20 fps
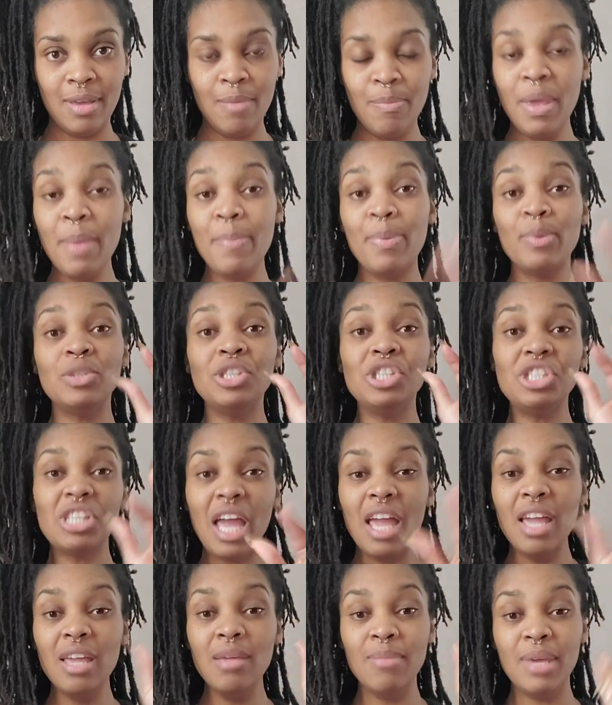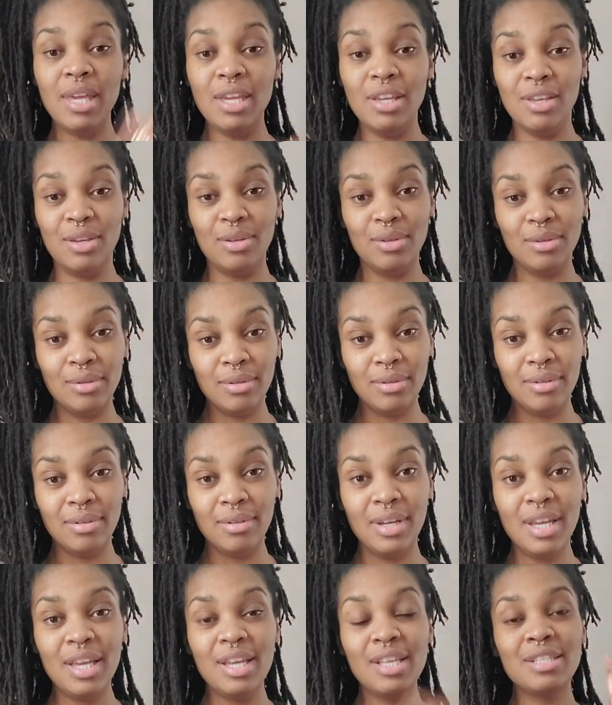People shaming you
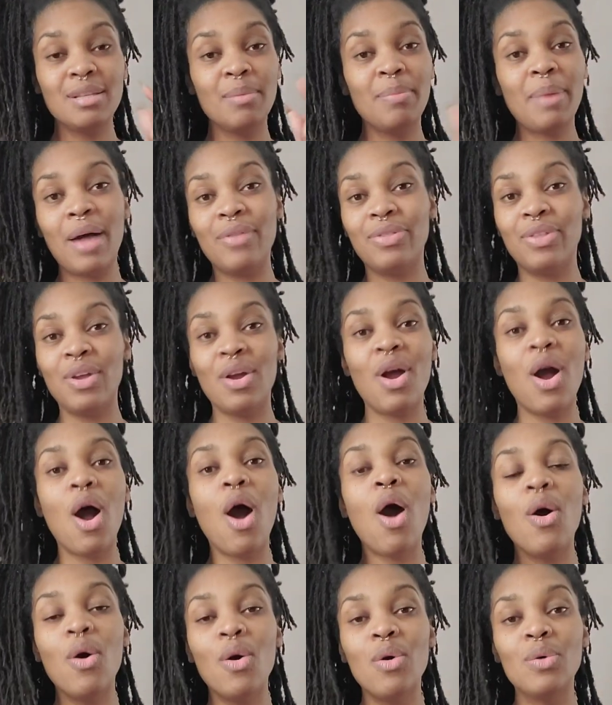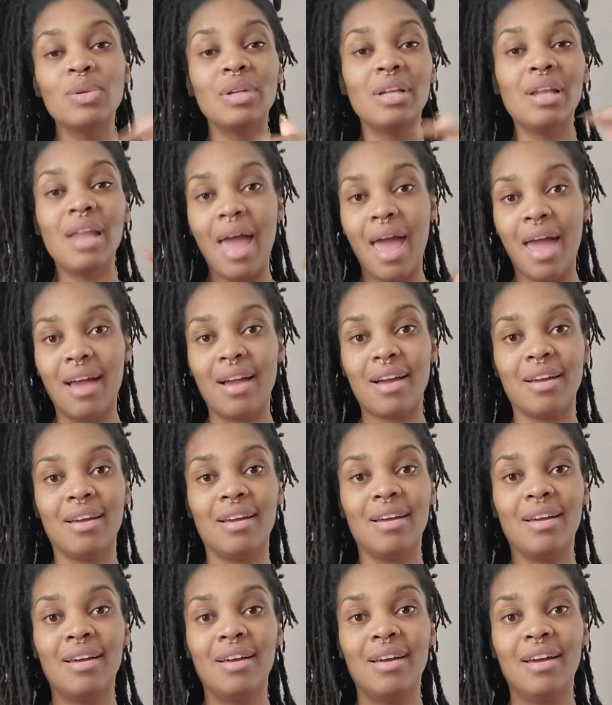is about their own lack
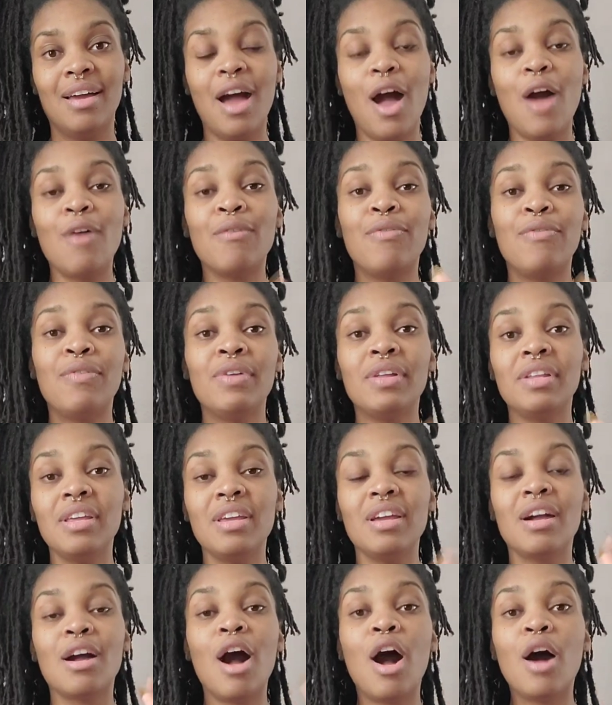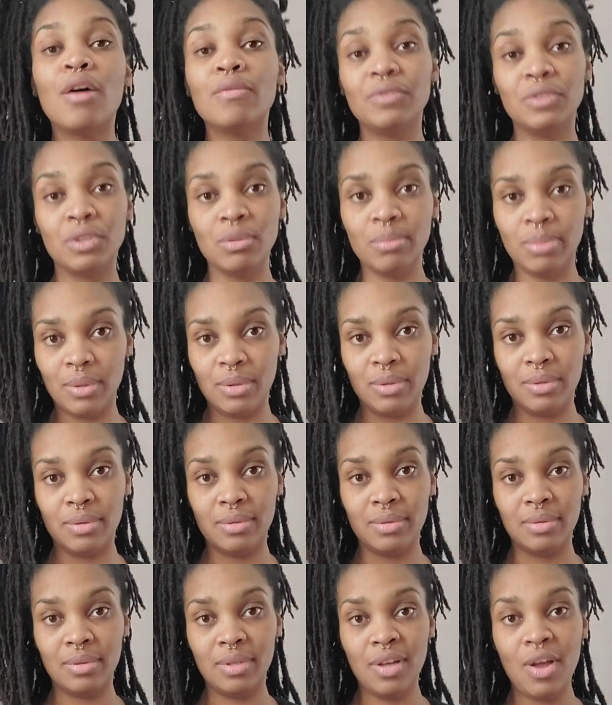of feeling comfortable,
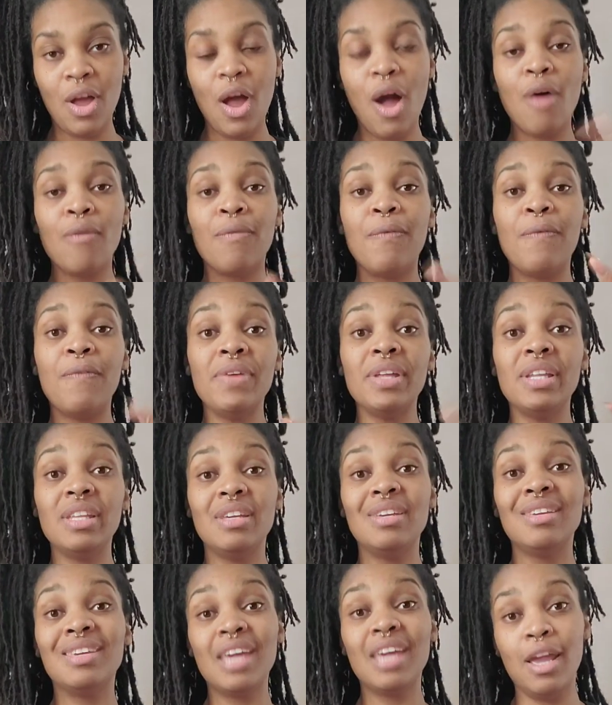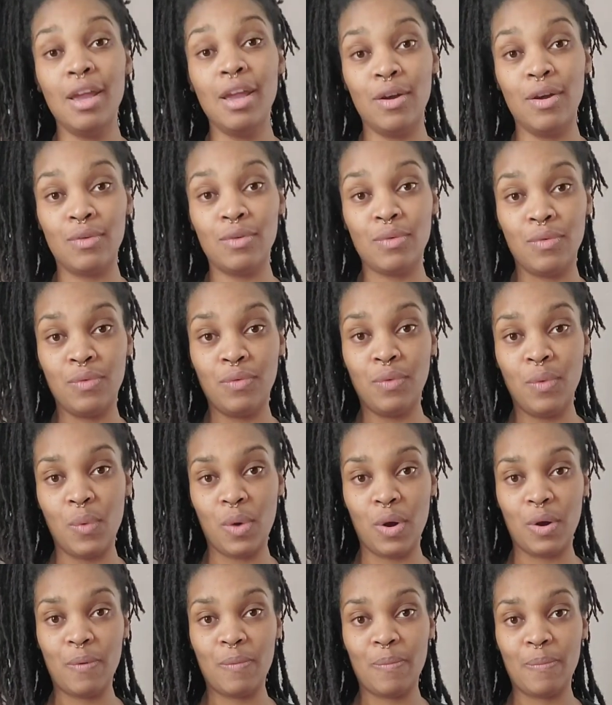of feeling cared
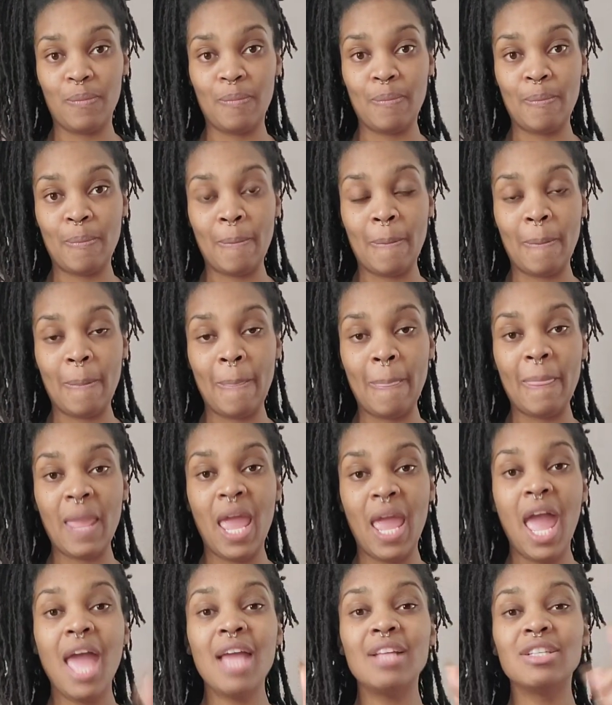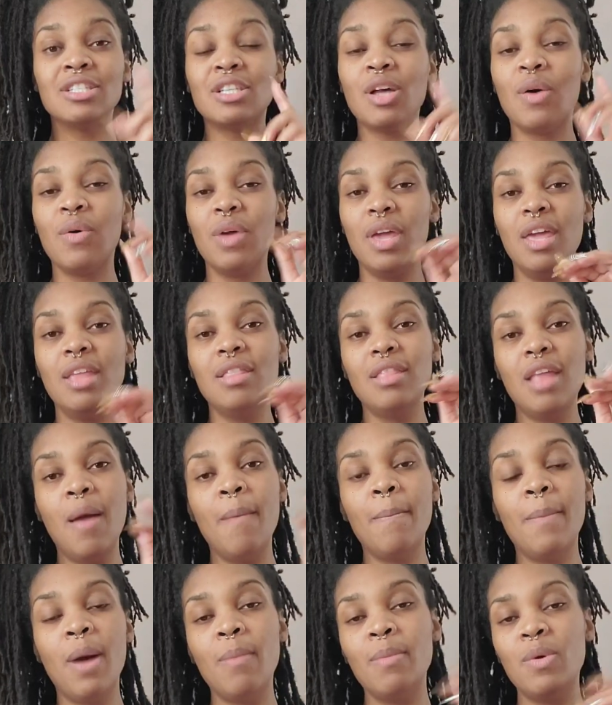for. And so in
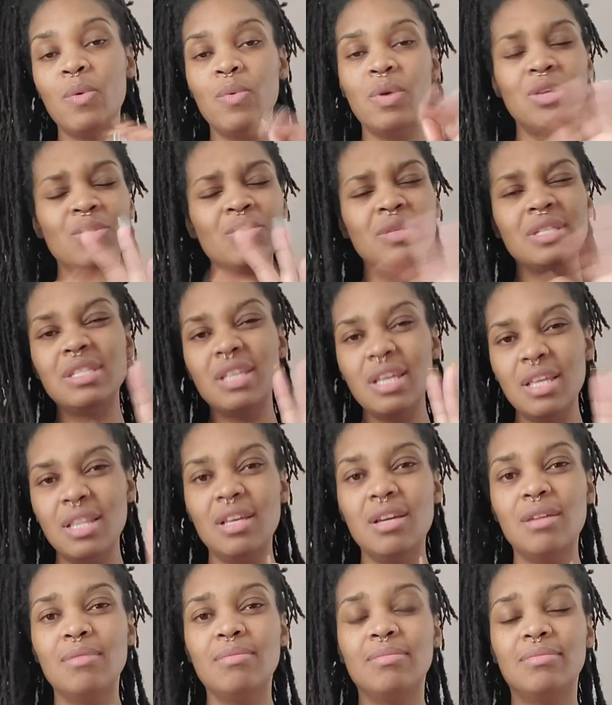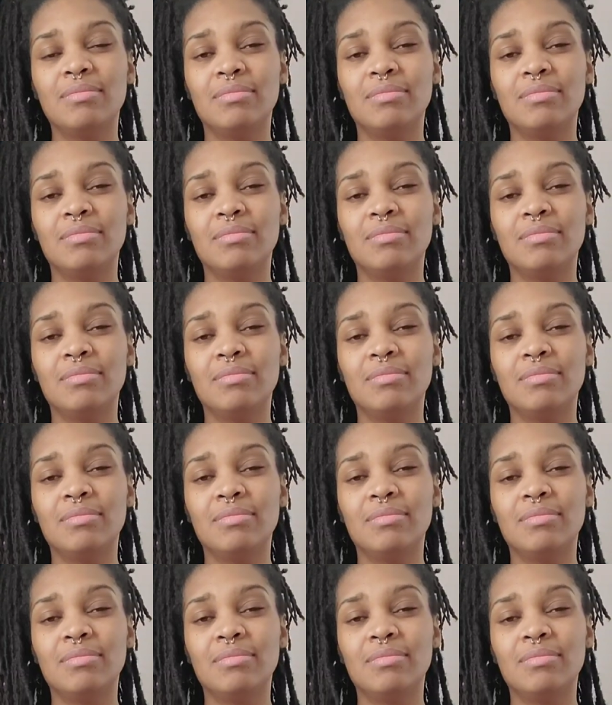that moment when you see them,